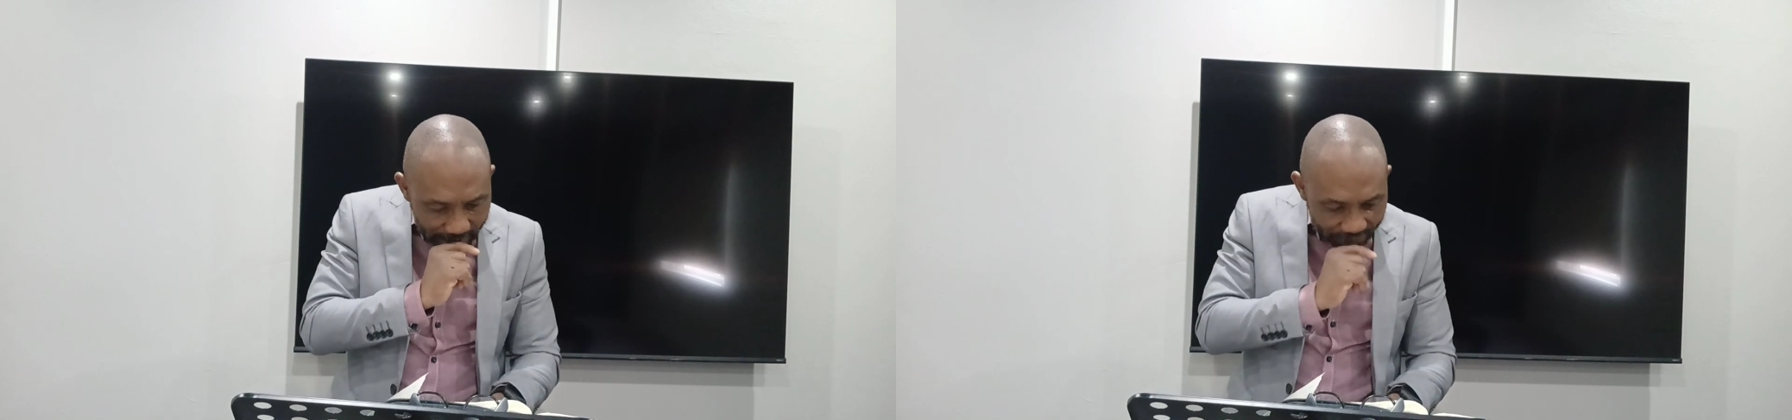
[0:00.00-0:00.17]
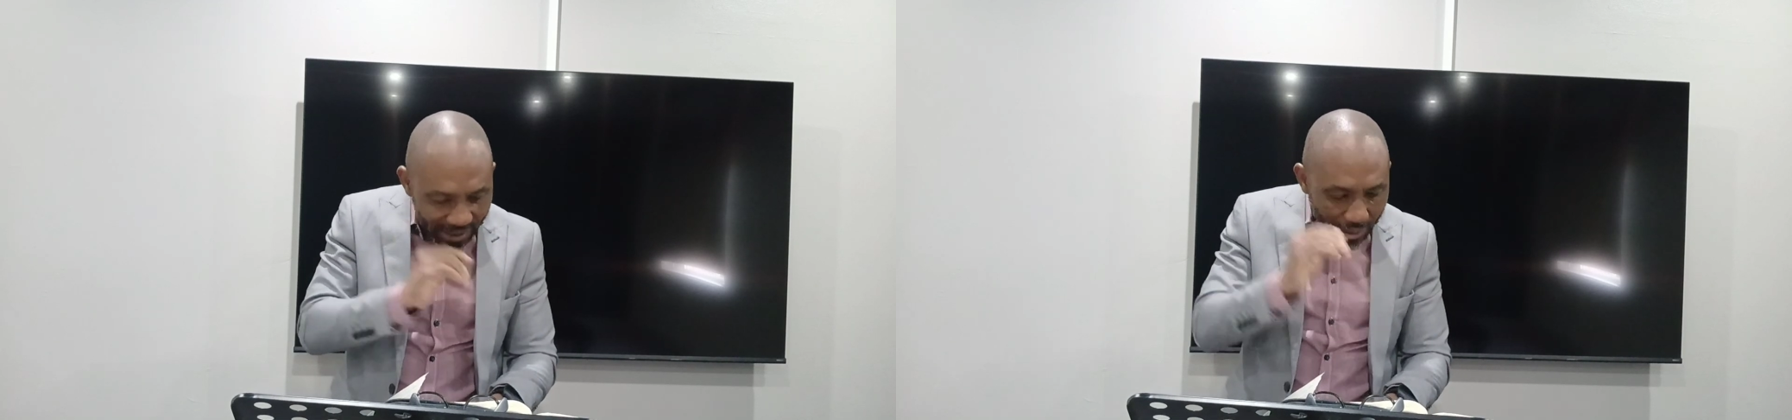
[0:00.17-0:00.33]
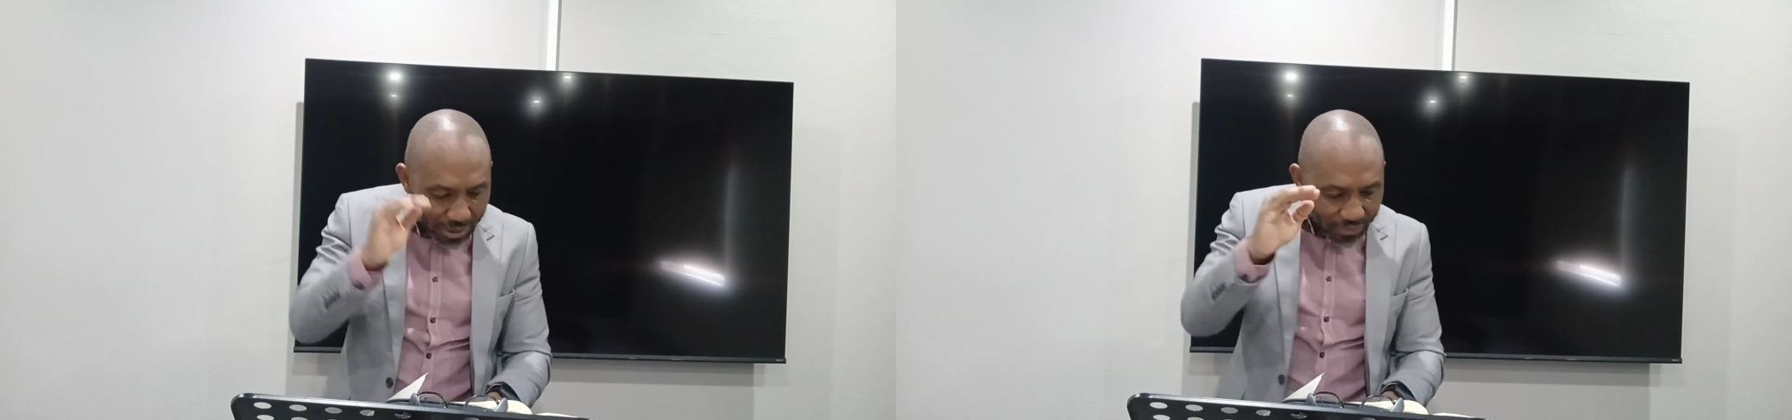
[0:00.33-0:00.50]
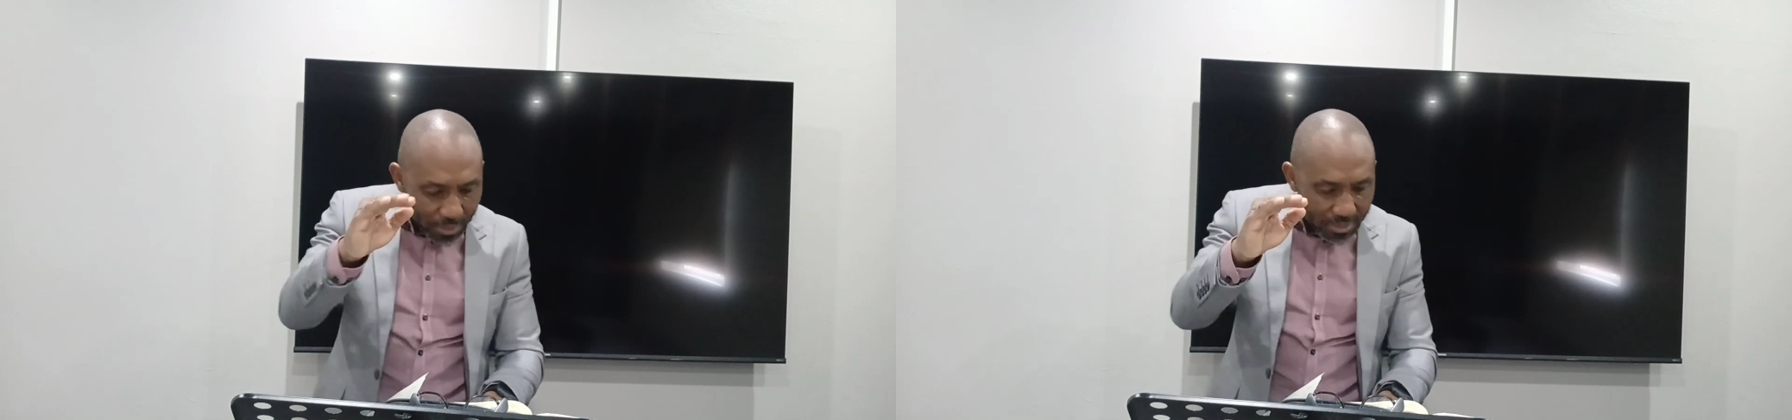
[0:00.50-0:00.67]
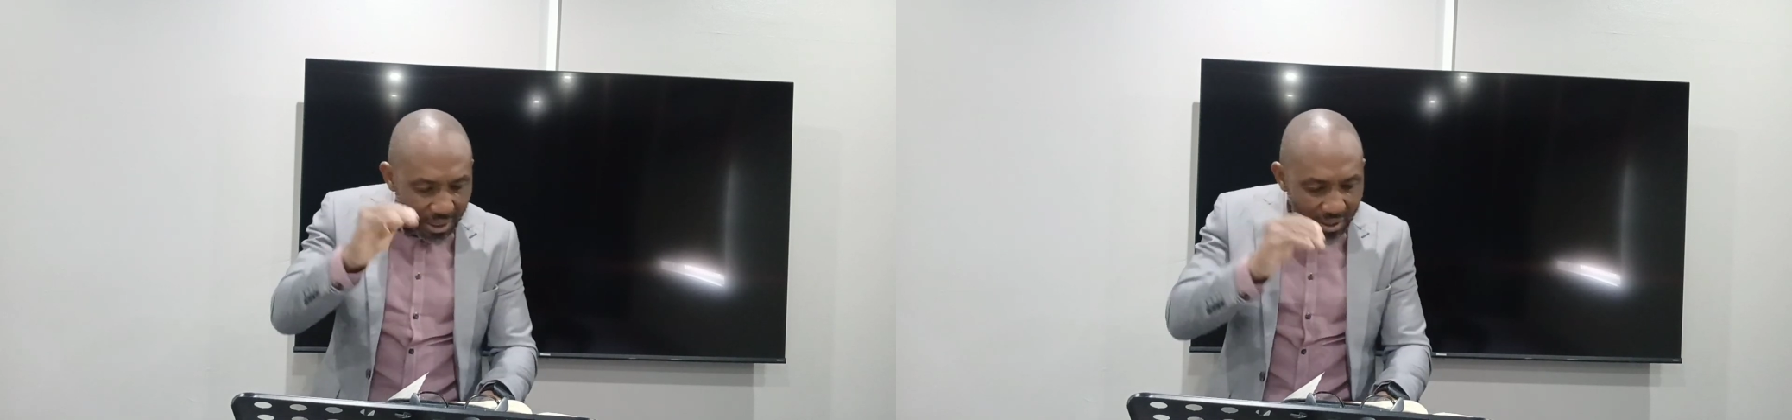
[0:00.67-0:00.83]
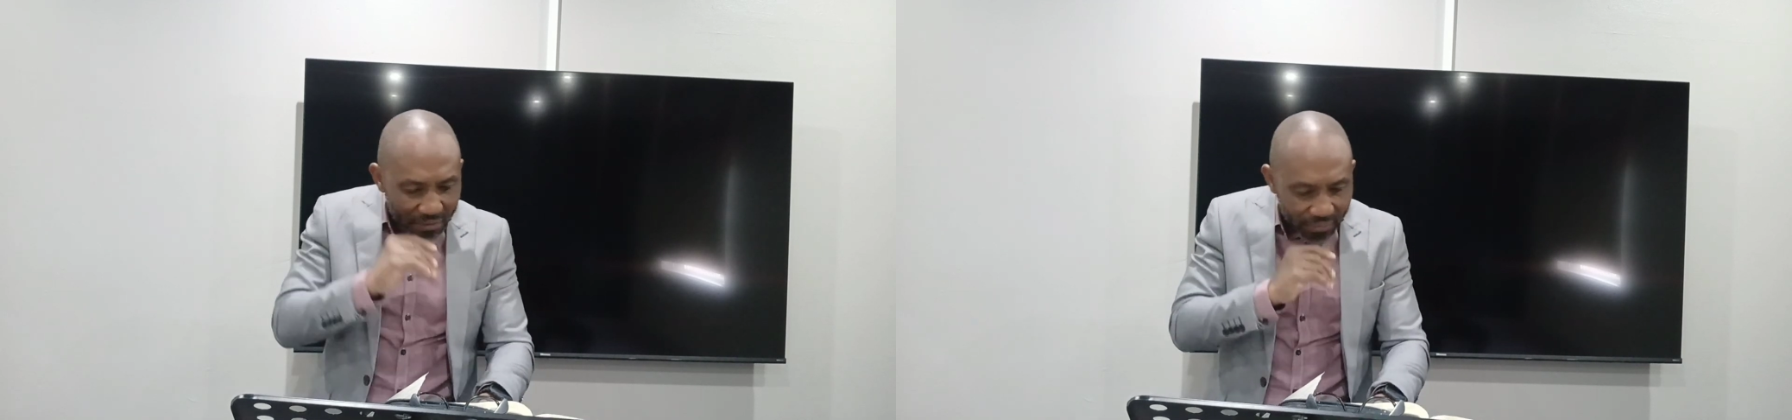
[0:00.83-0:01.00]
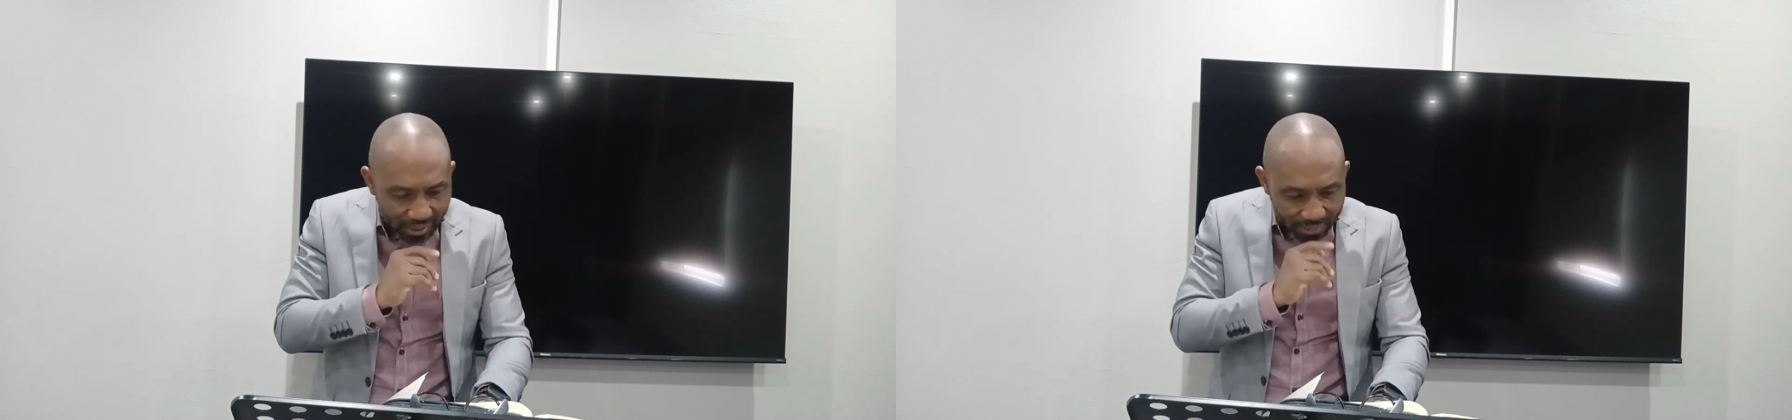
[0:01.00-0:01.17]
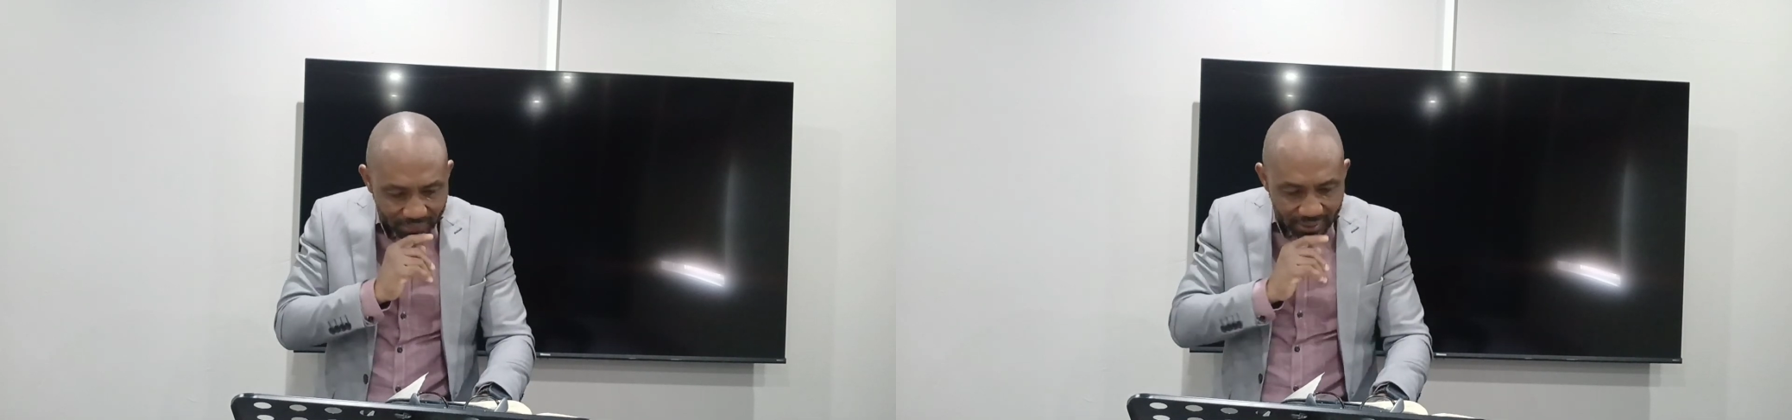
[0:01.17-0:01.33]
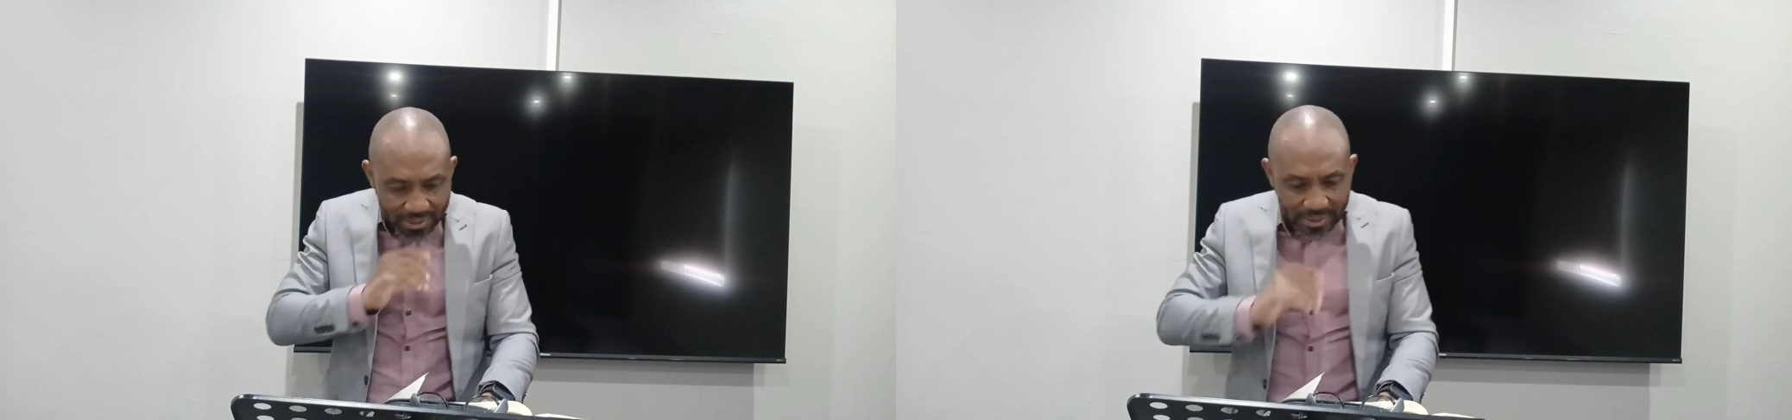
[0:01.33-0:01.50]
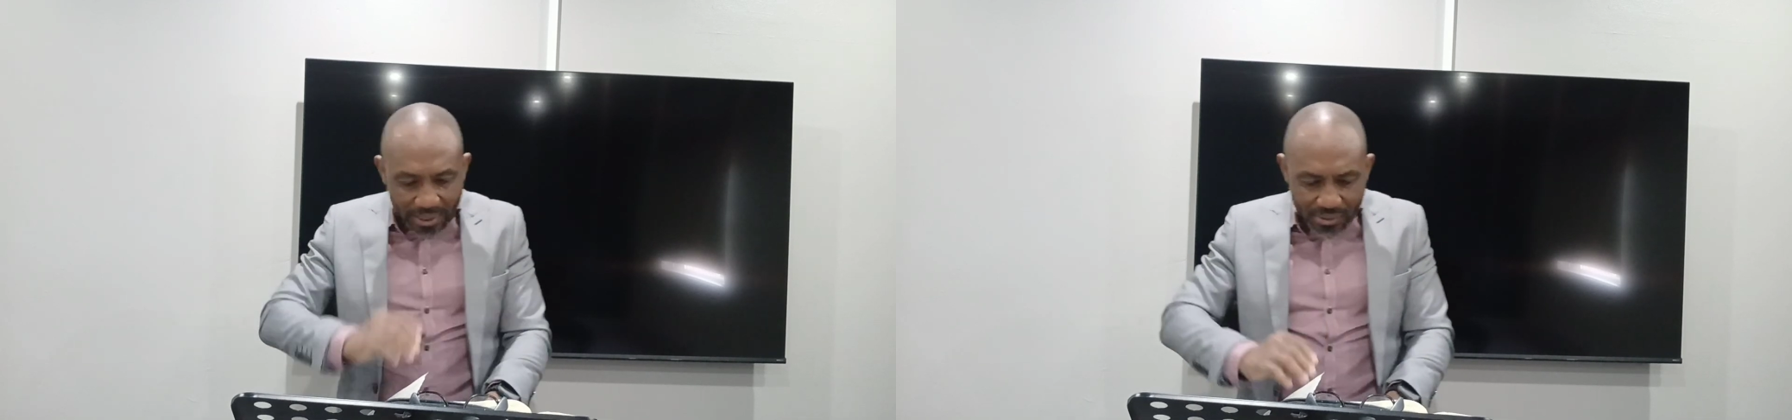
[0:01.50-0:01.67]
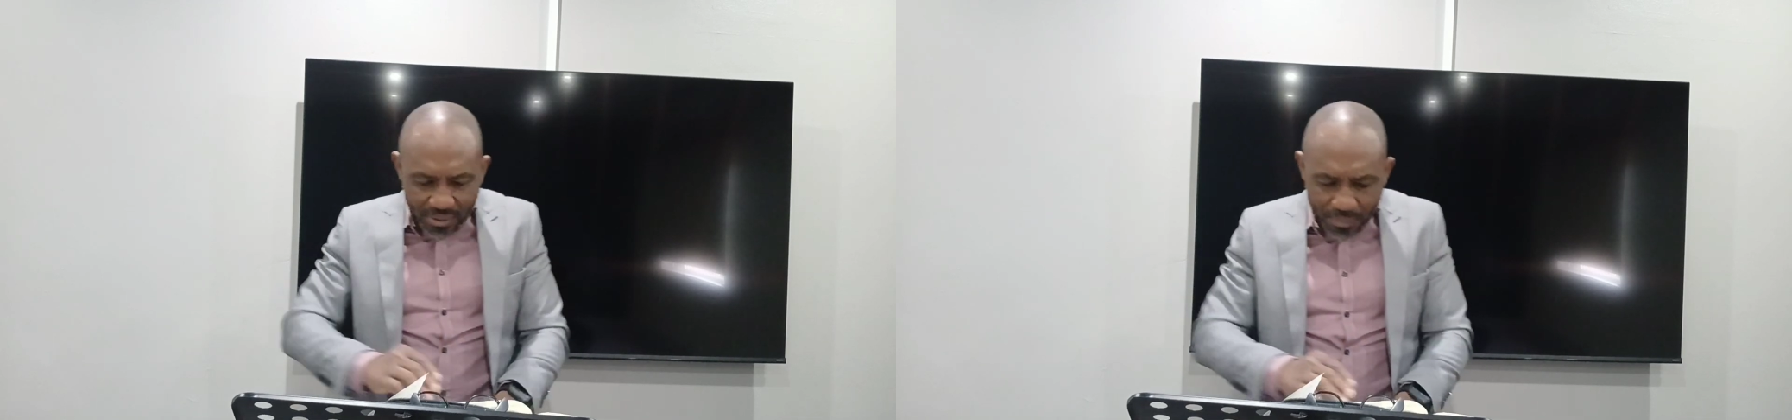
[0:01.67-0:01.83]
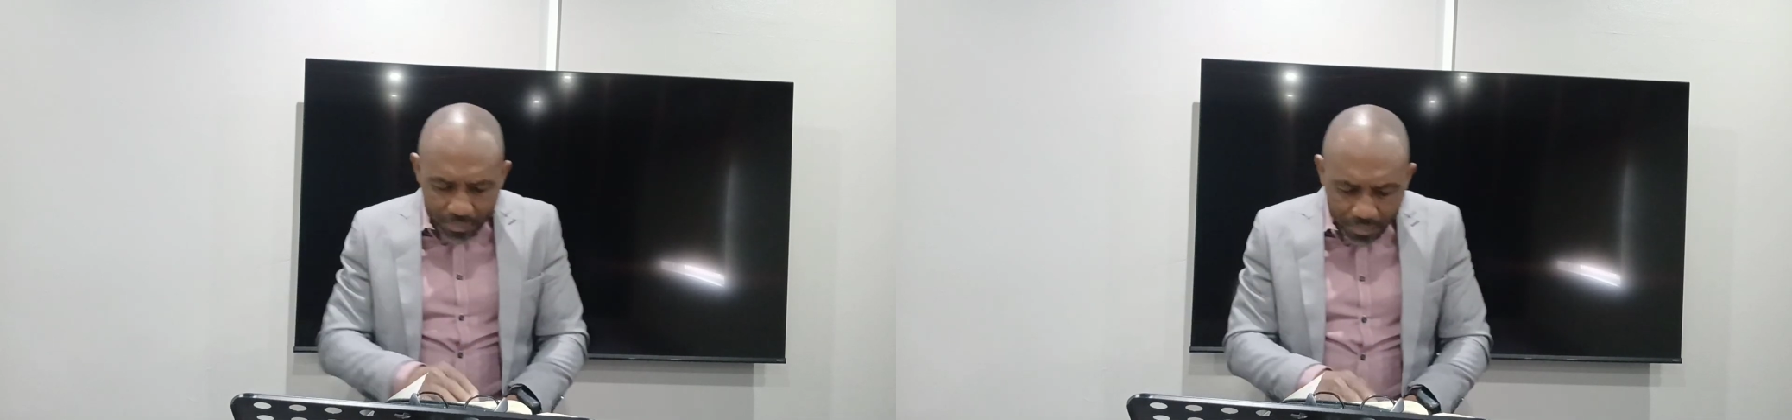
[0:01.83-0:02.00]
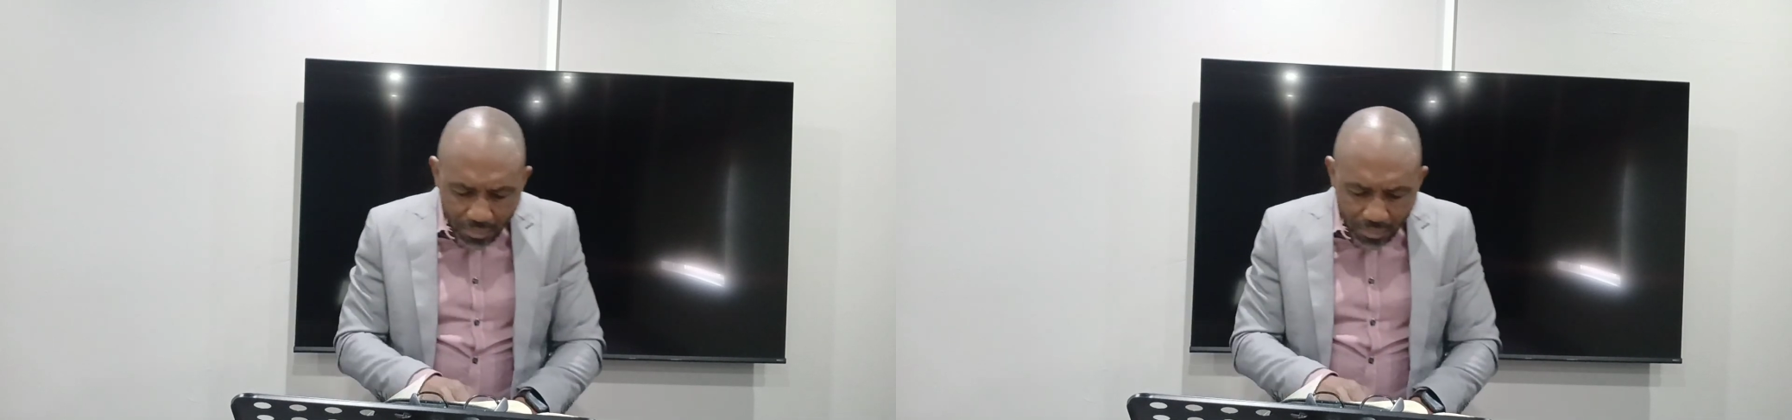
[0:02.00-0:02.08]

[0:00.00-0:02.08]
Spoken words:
If I read from 35, it says,